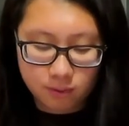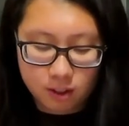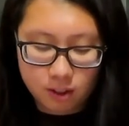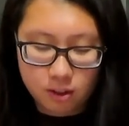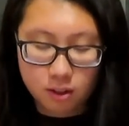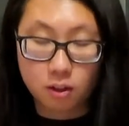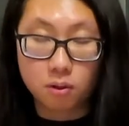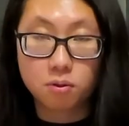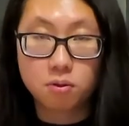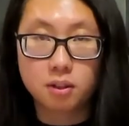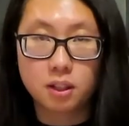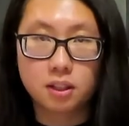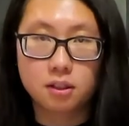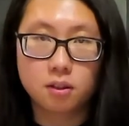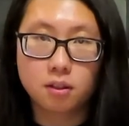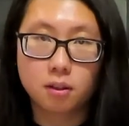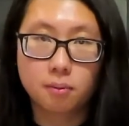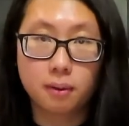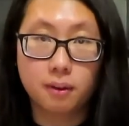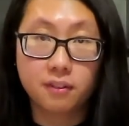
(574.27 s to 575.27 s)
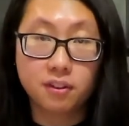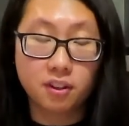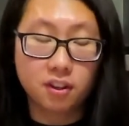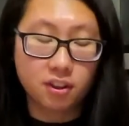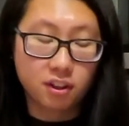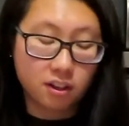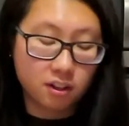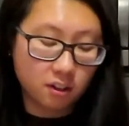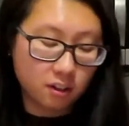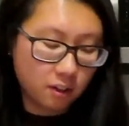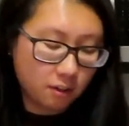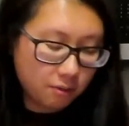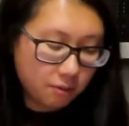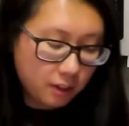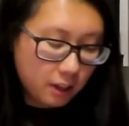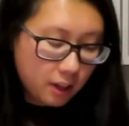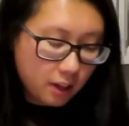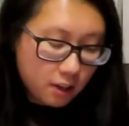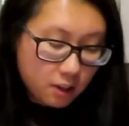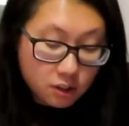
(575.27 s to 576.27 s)
so they soaked up everything that they could have.
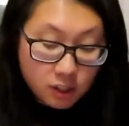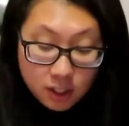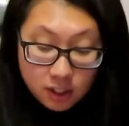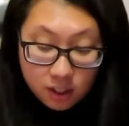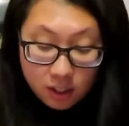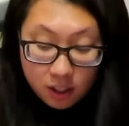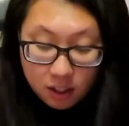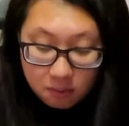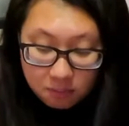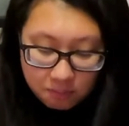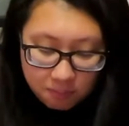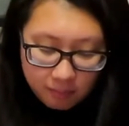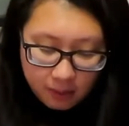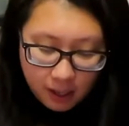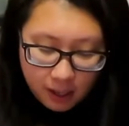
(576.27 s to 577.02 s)
So that's good.